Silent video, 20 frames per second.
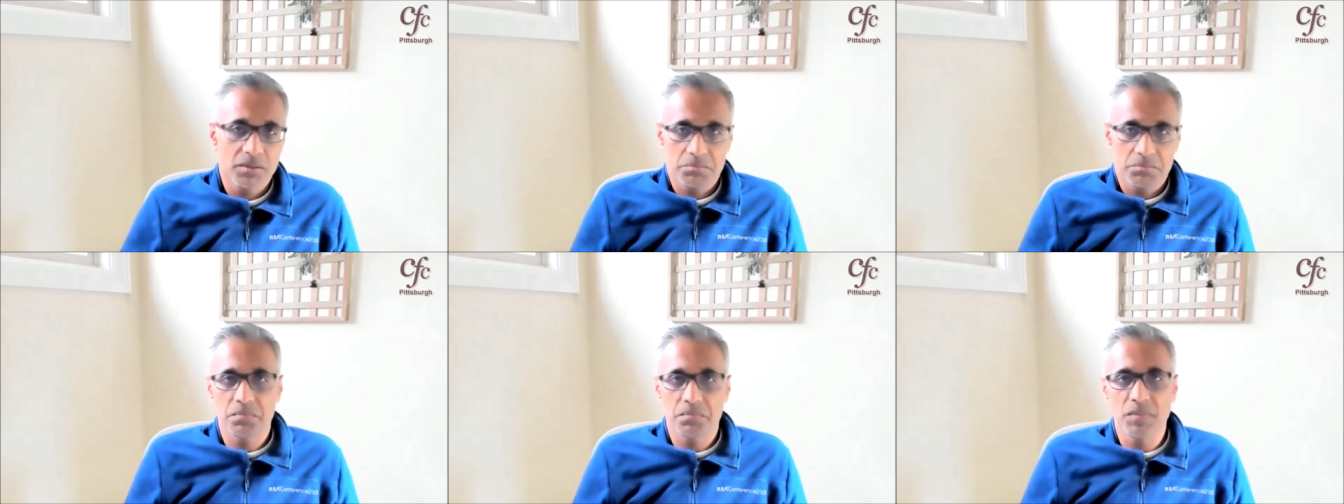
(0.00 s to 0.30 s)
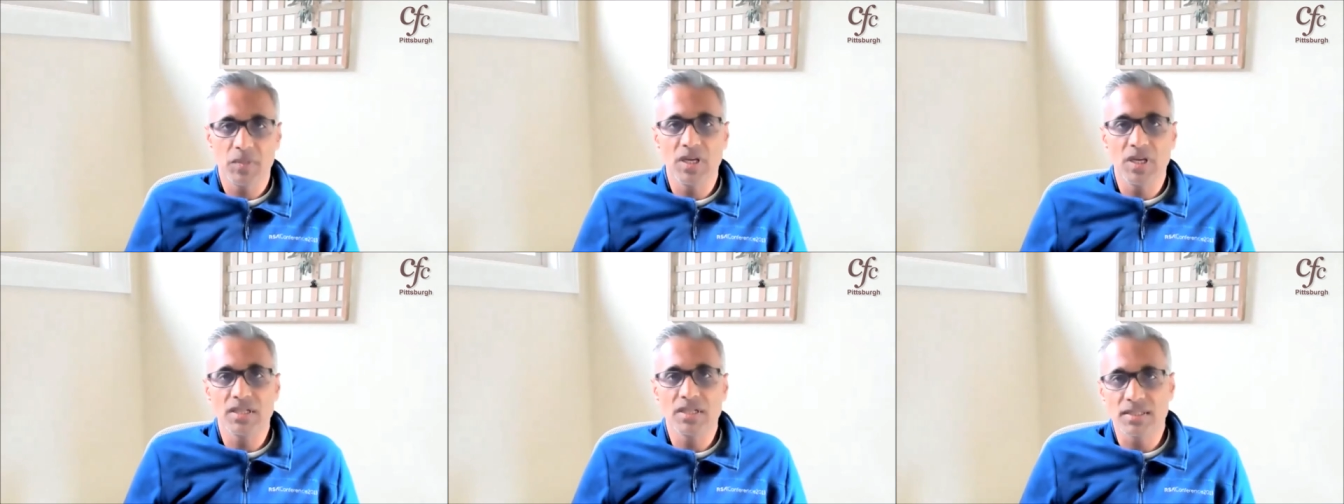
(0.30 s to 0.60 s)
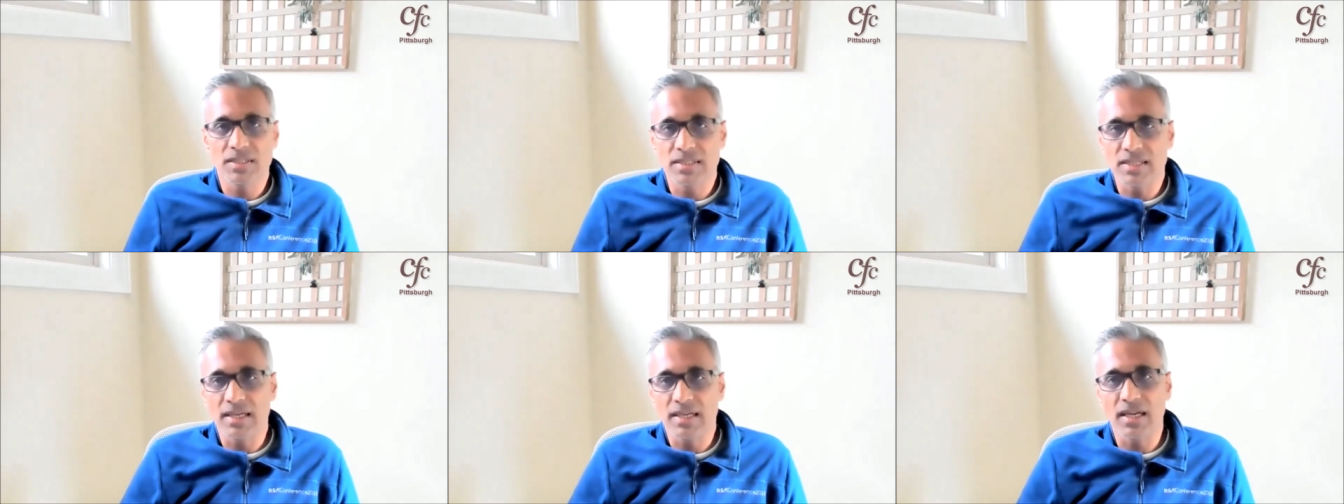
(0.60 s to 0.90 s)
me as a
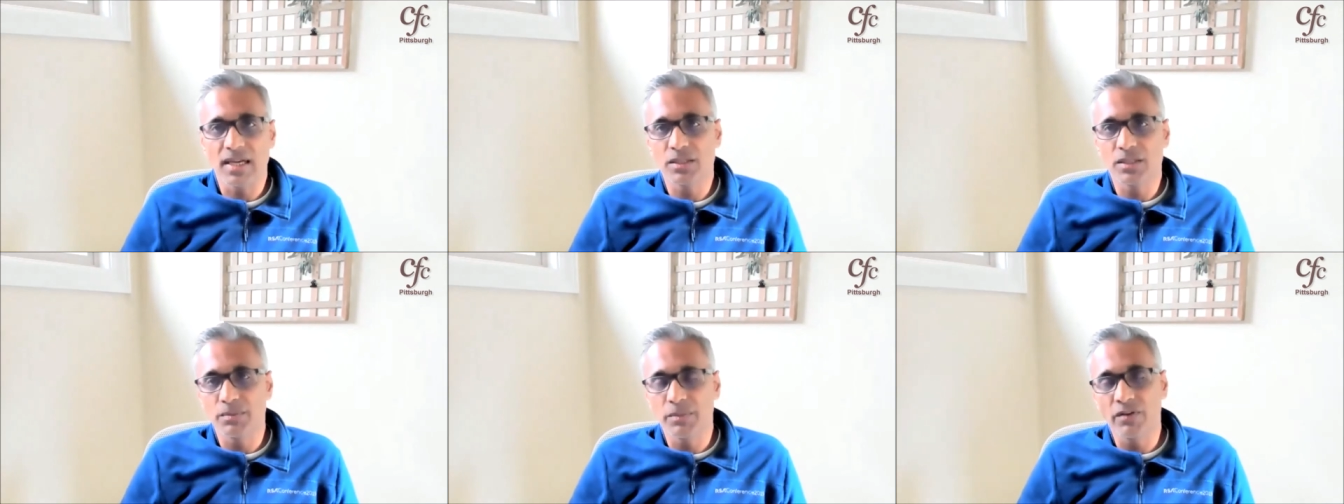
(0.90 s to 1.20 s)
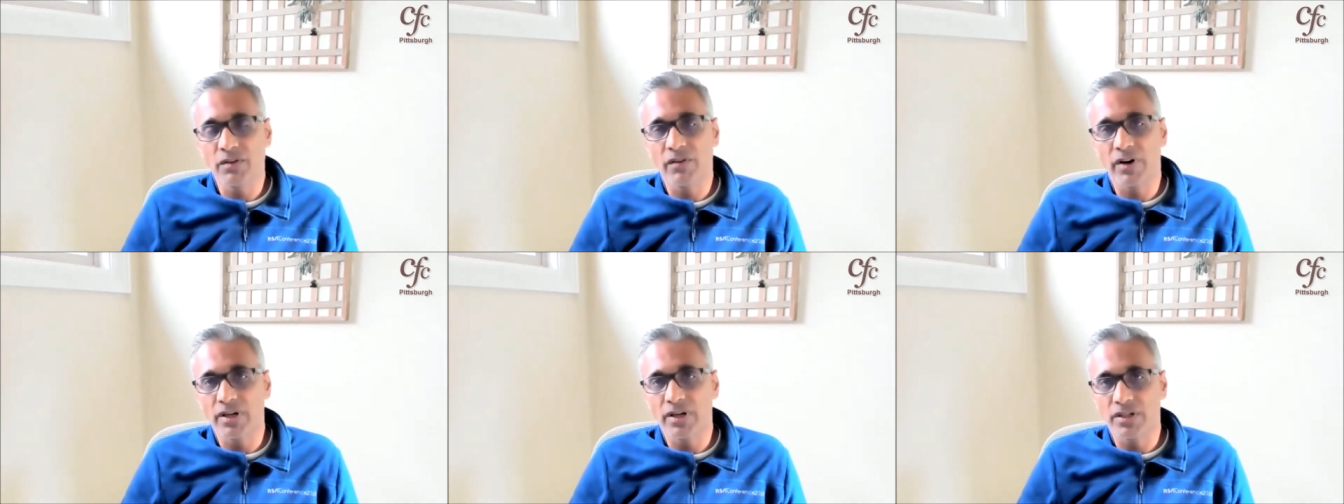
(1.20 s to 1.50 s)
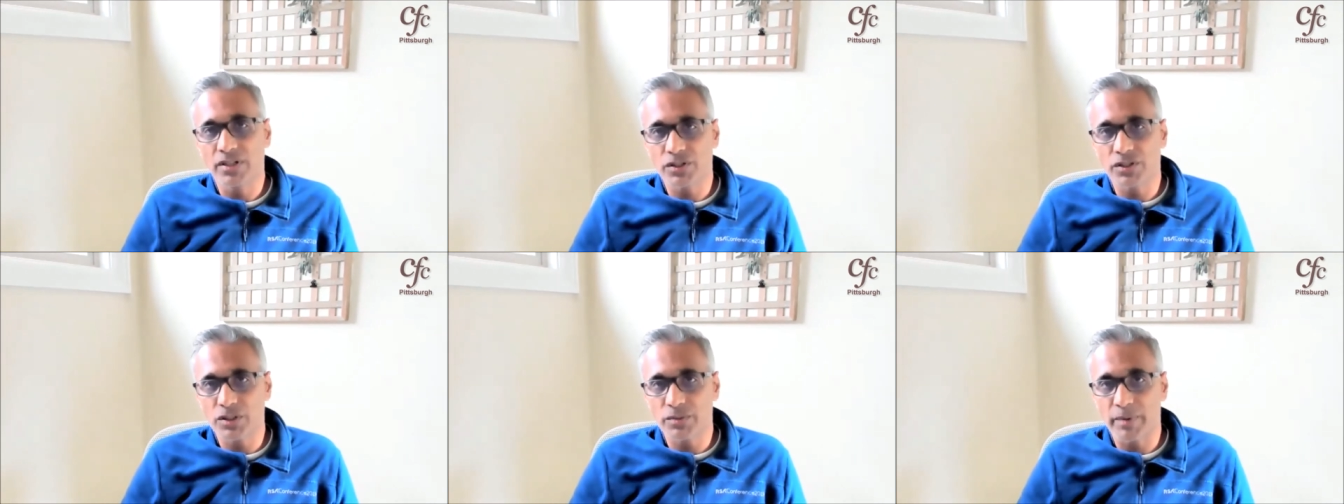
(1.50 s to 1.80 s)
teenager being very
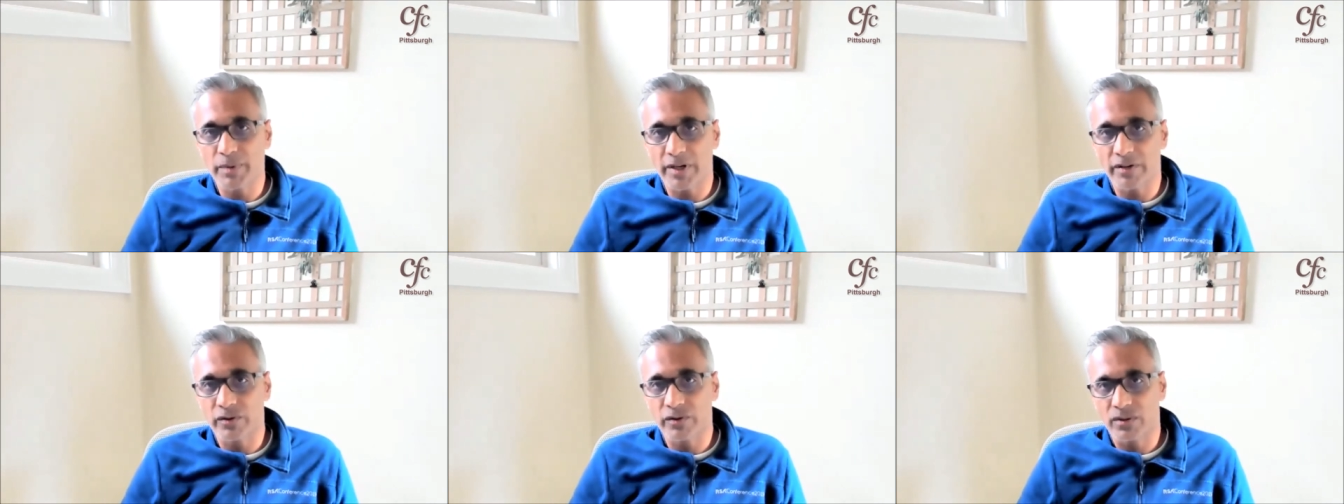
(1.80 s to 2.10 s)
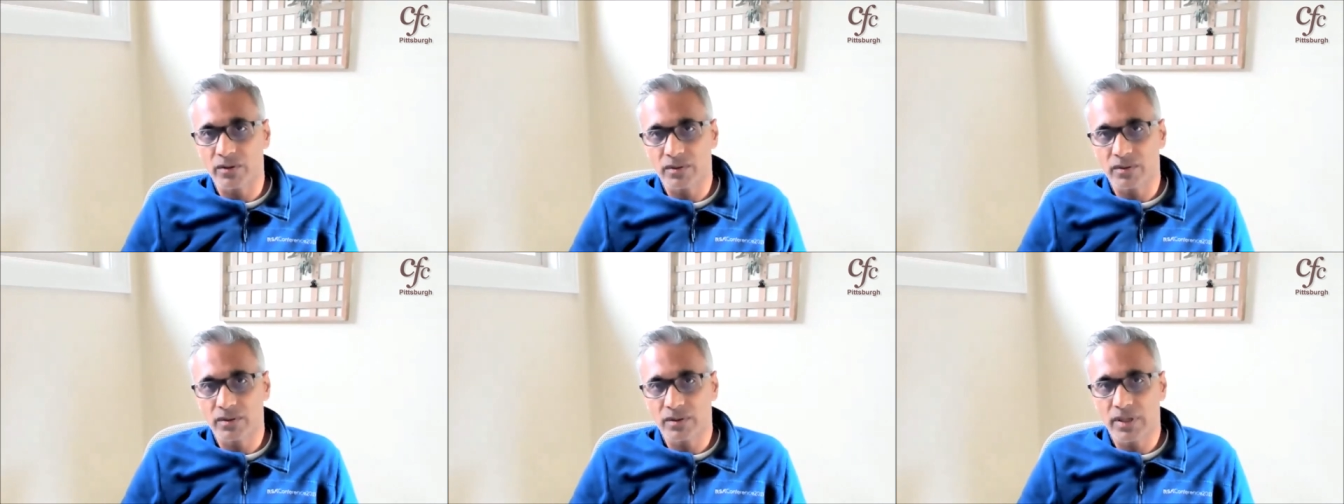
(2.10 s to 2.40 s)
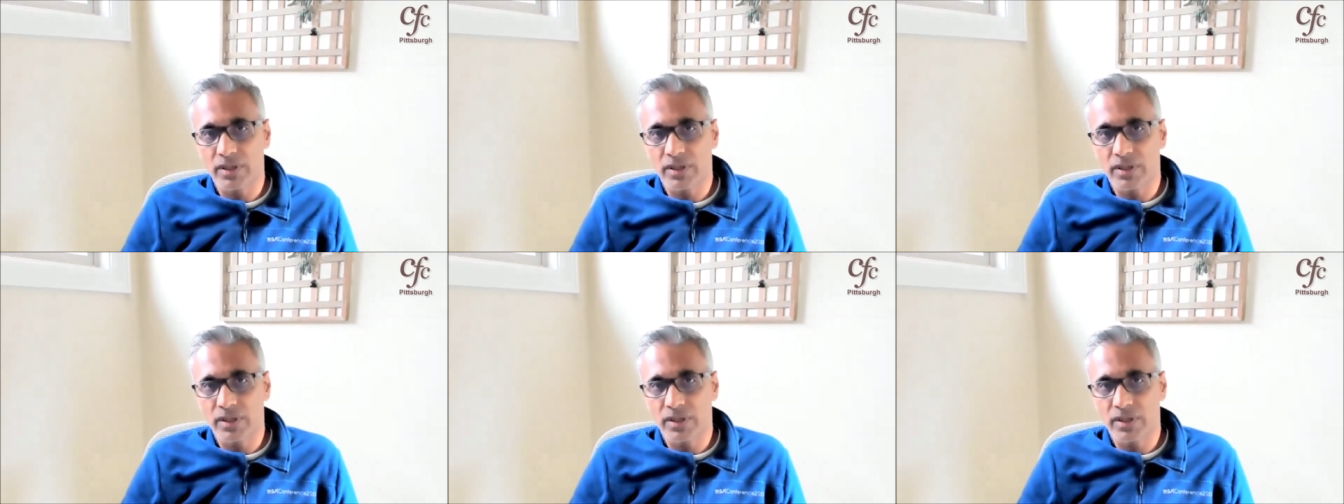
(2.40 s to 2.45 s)
disrespectful.